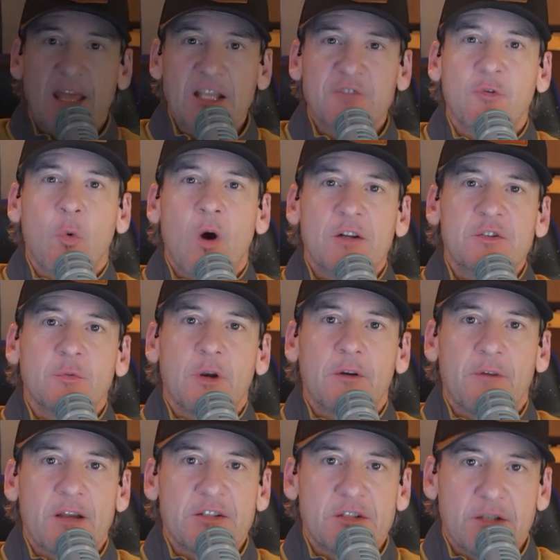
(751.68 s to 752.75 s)
Thanks for watching
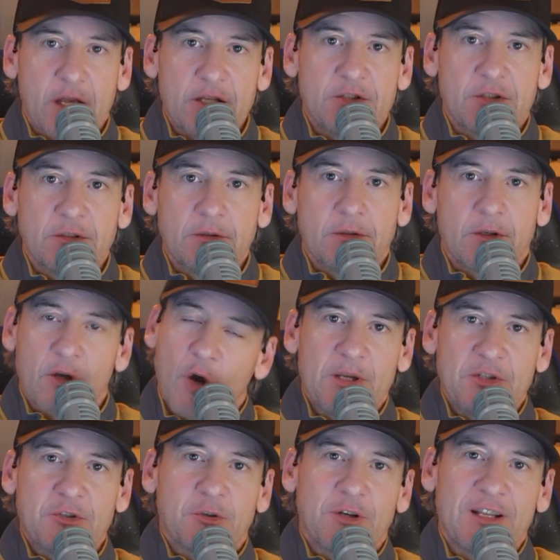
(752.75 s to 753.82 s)
Renovation Nation.
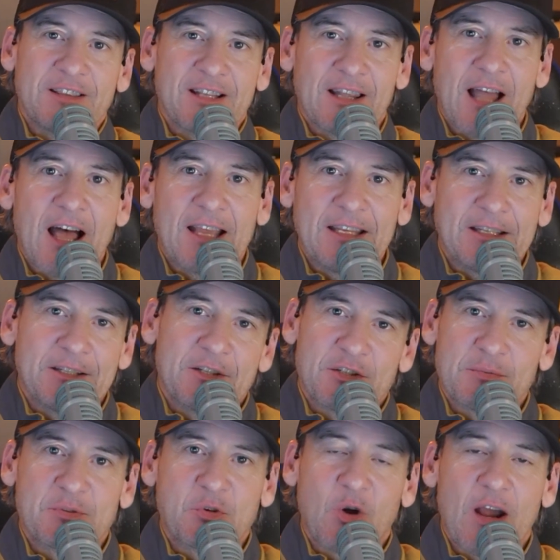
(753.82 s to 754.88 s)
Be sure to hit the like,
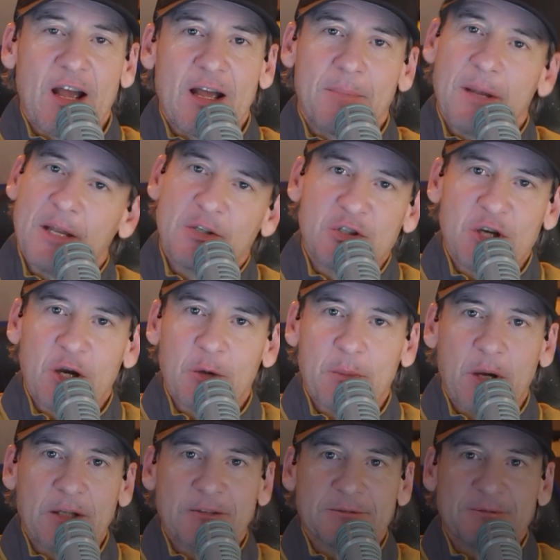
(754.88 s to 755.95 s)
subscribe, and
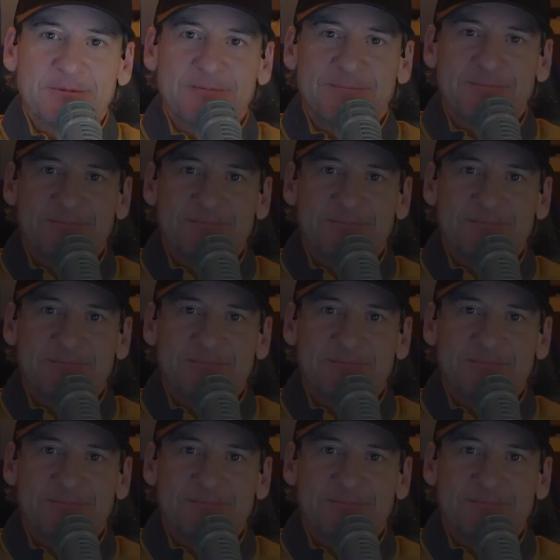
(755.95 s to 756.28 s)
share button.